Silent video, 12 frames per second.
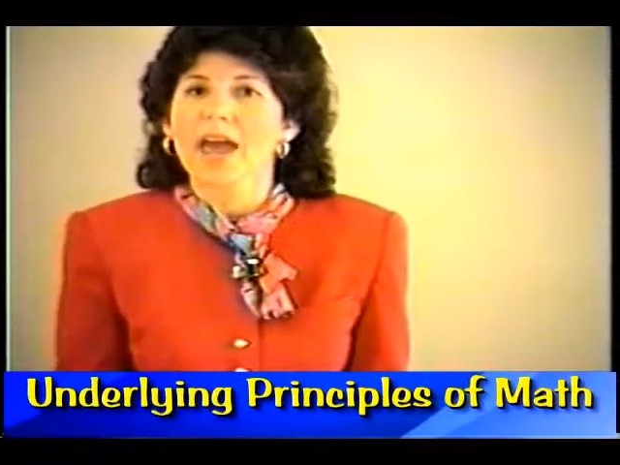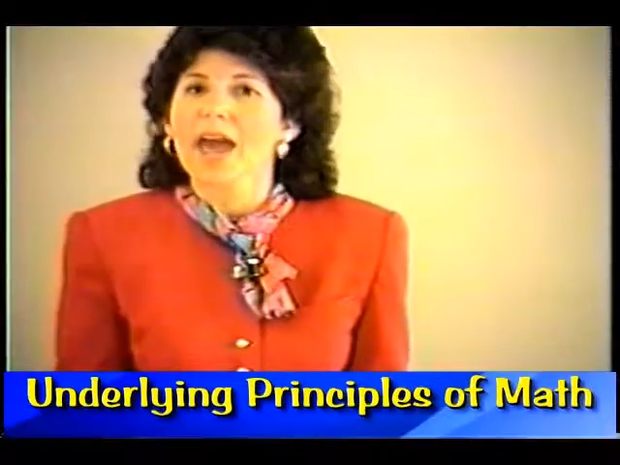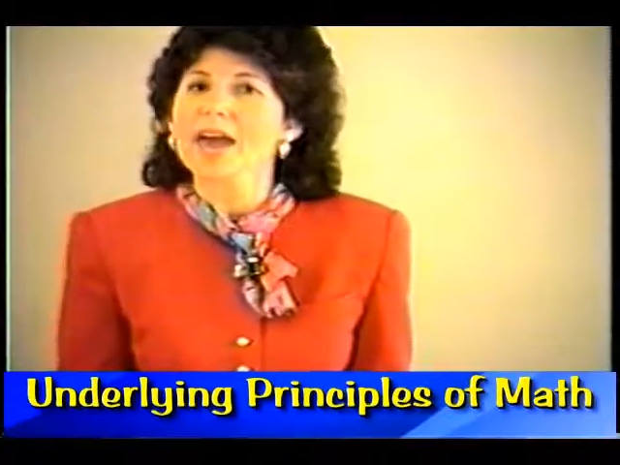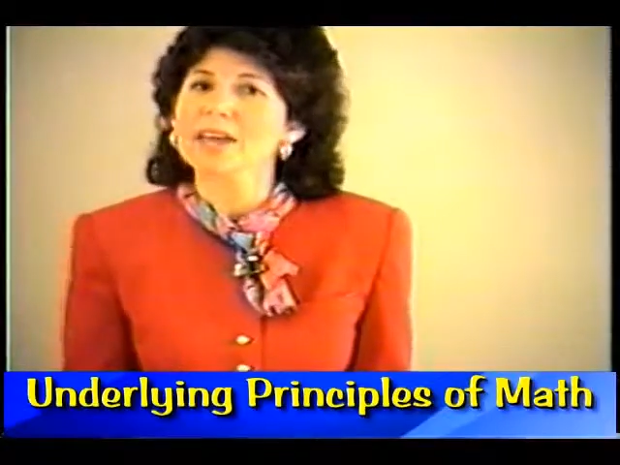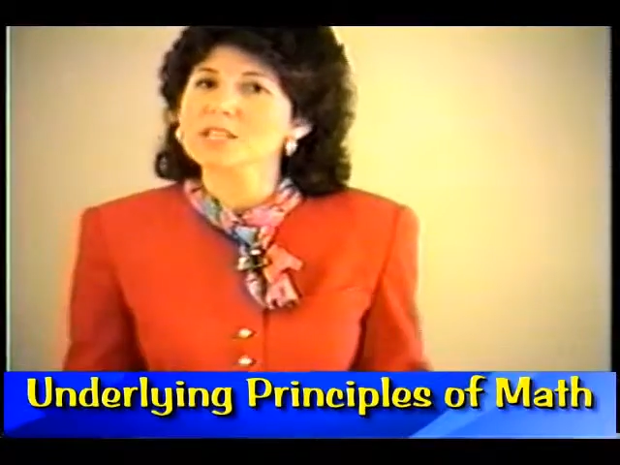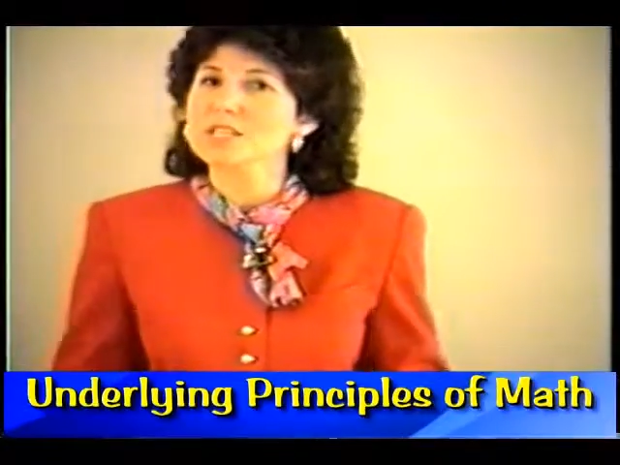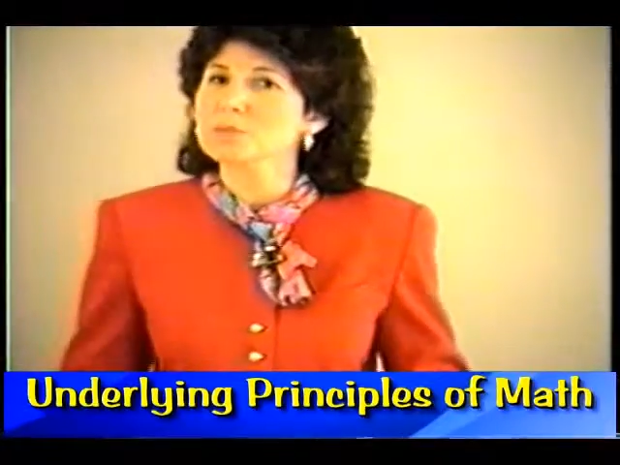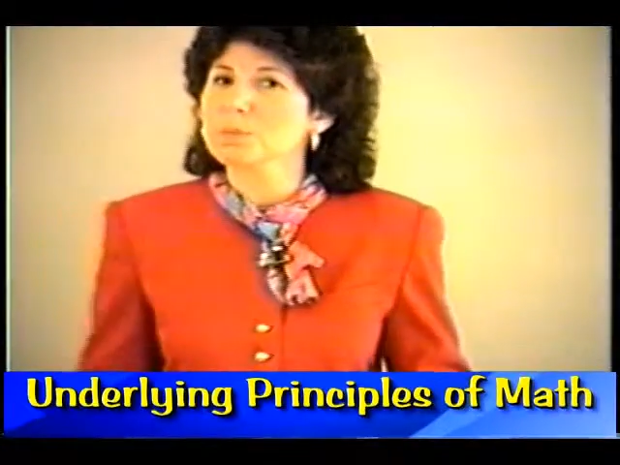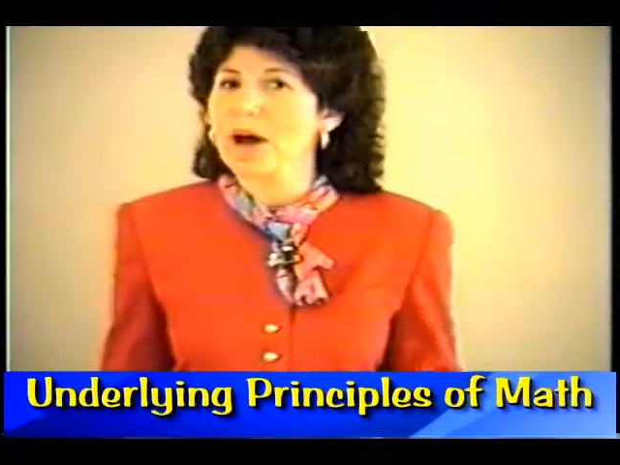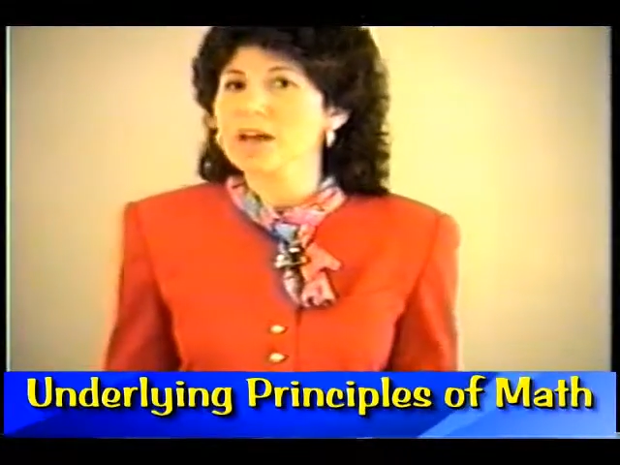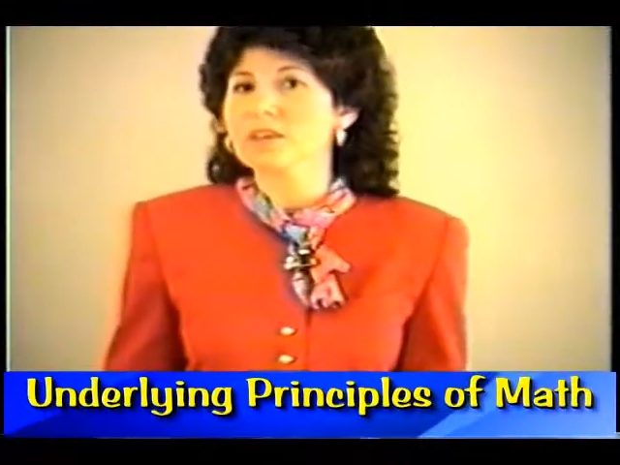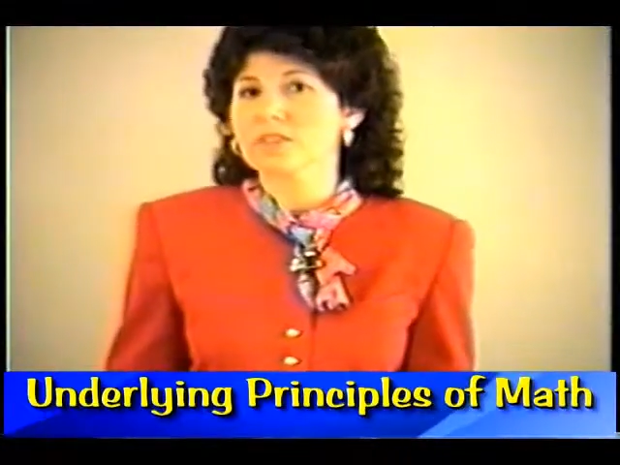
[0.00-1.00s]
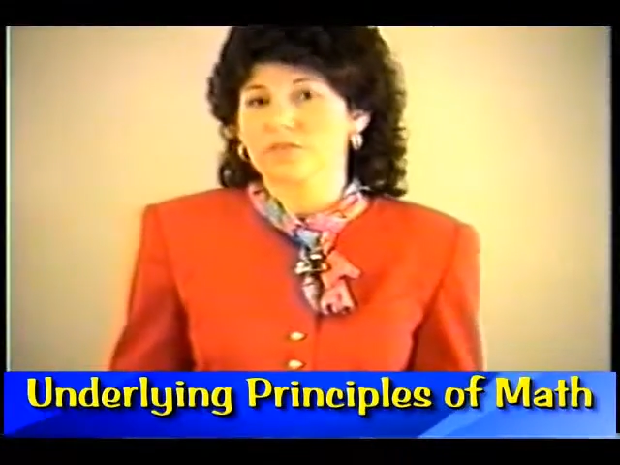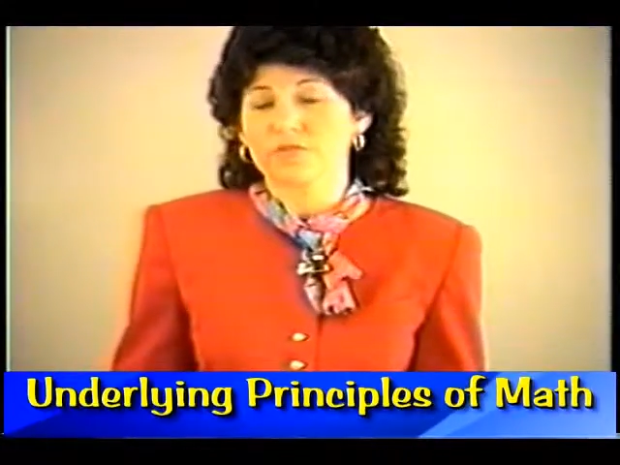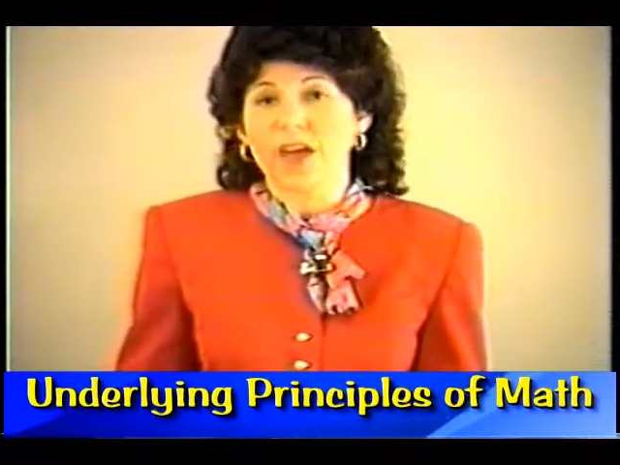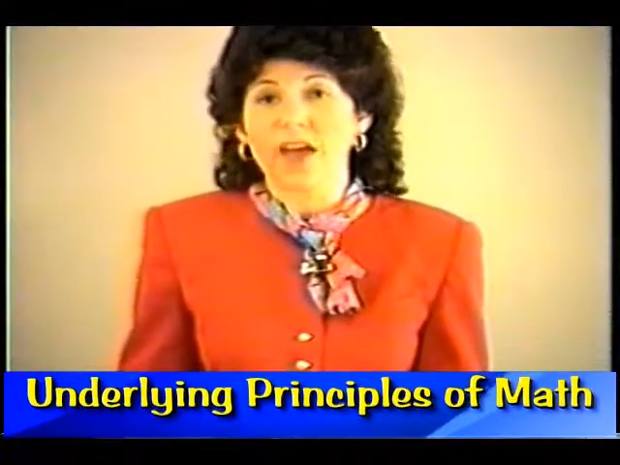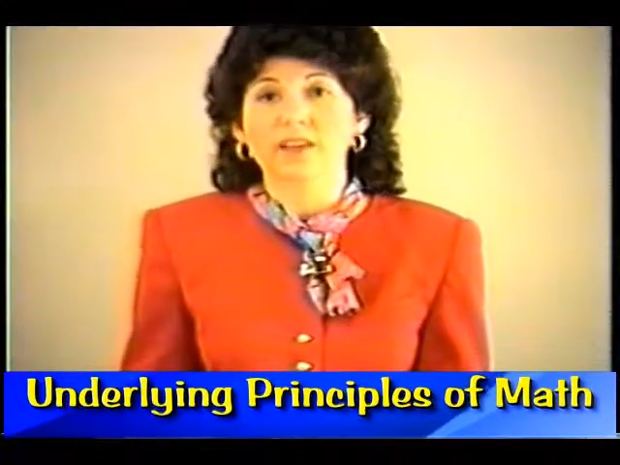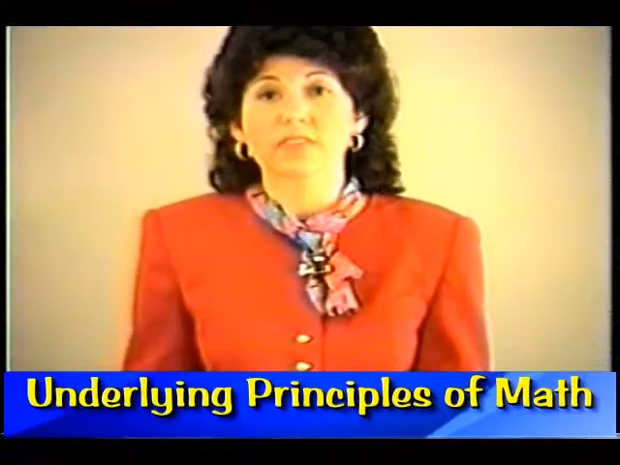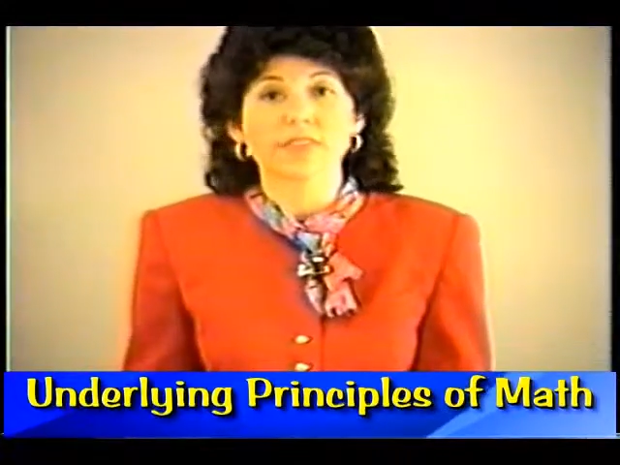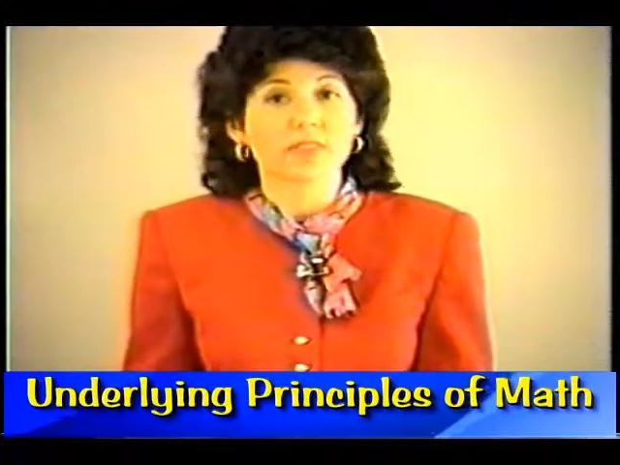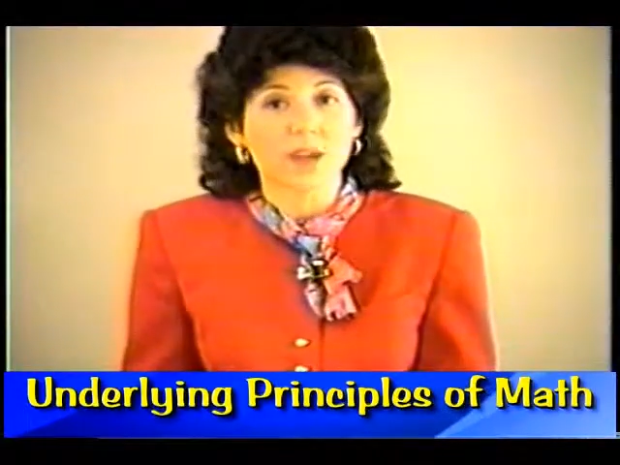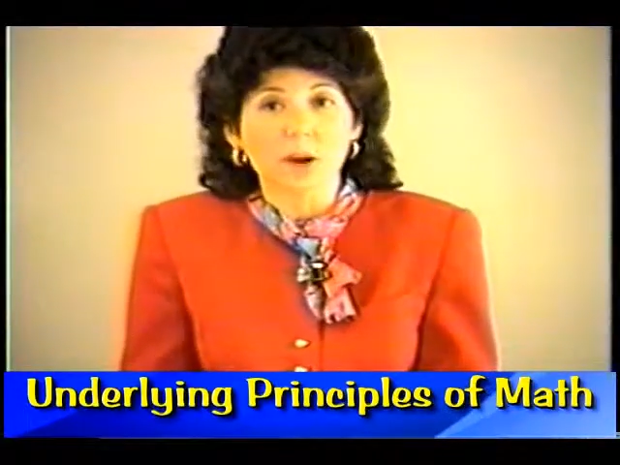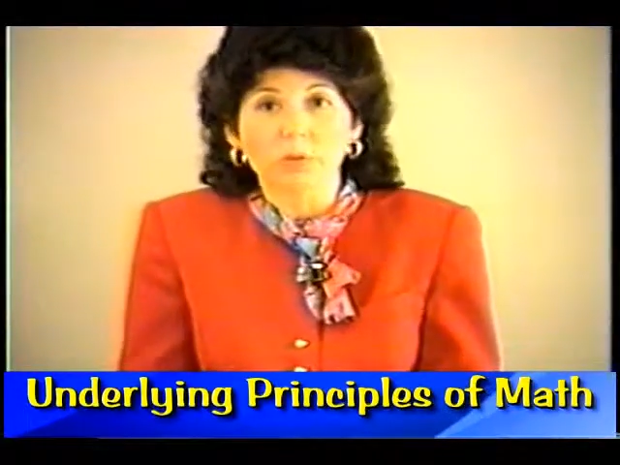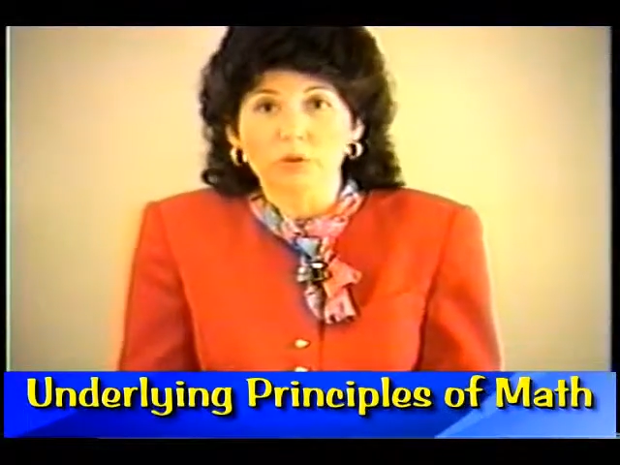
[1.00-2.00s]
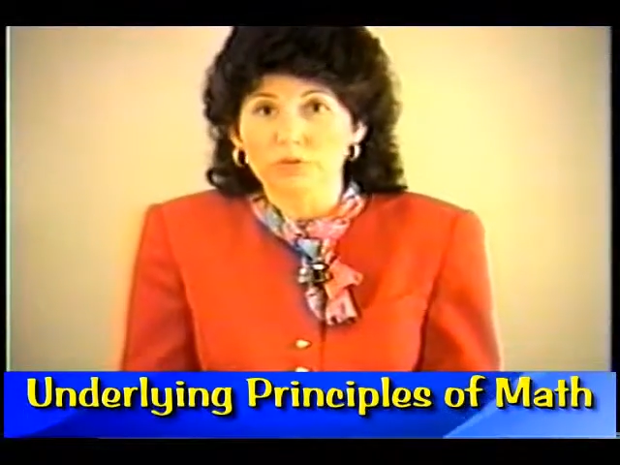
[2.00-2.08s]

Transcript: And in spite of the fact that there were